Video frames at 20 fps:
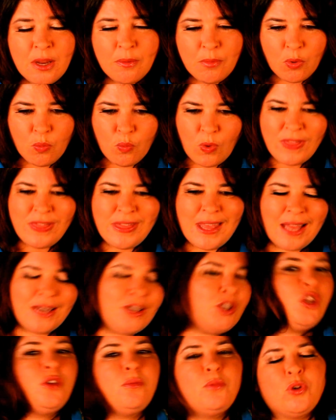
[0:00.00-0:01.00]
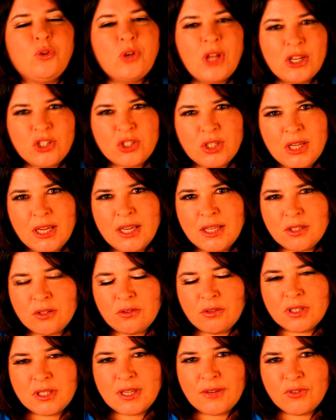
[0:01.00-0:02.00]
But when that new moon actually hits
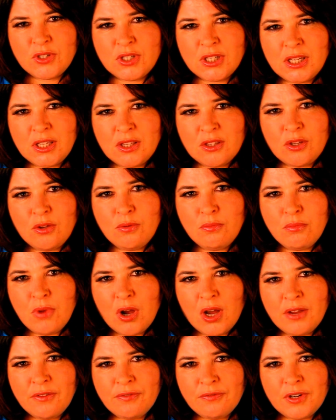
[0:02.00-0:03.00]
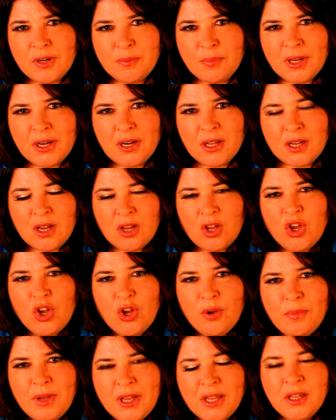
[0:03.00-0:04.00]
on the 17th, you might feel a bit like a
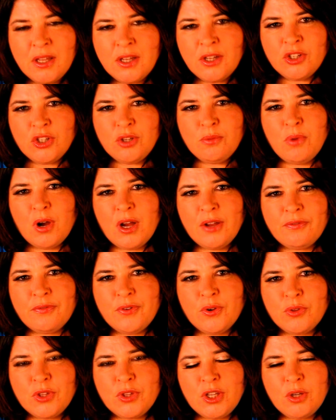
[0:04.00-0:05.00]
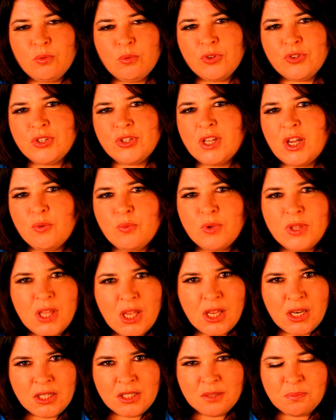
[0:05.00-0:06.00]
hermit. You might feel that you want to go
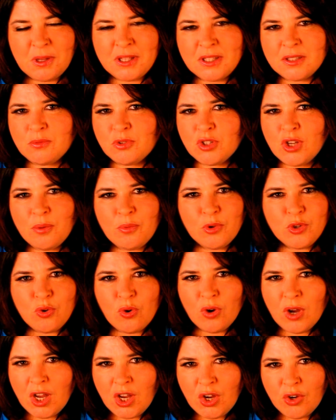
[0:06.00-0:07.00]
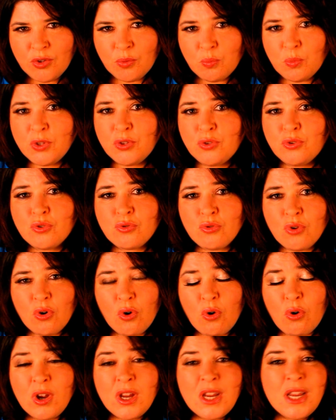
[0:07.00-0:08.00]
within, spend some time on your own and
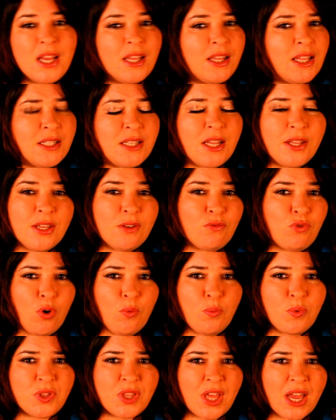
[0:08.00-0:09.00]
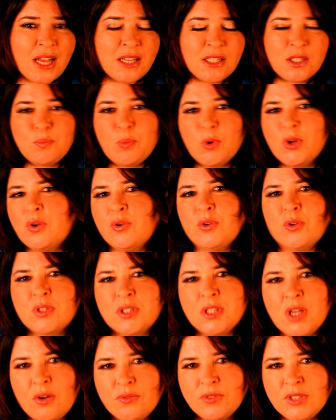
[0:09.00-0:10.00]
withdraw. And there's nothing wrong with that. Spoil
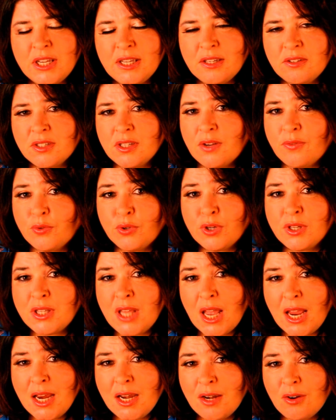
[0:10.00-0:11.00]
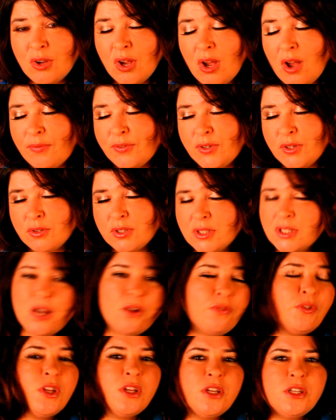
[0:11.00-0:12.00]
yourself, take yourself on a date, look after
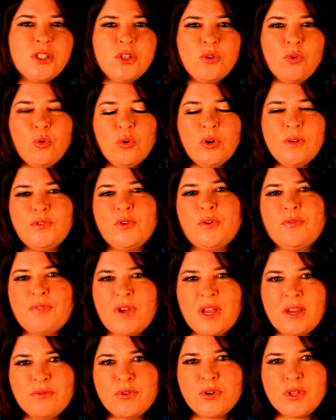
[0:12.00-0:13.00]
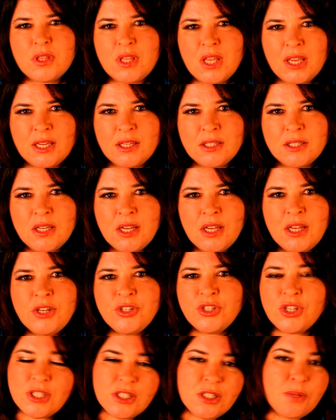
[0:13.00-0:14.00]
yourself, do all of your favorite things.
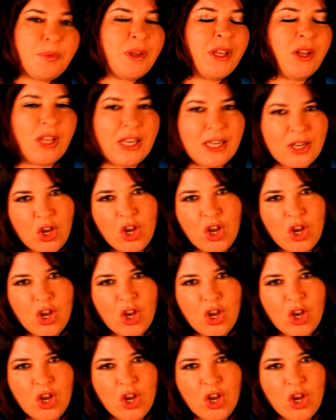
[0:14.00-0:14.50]
Just to be in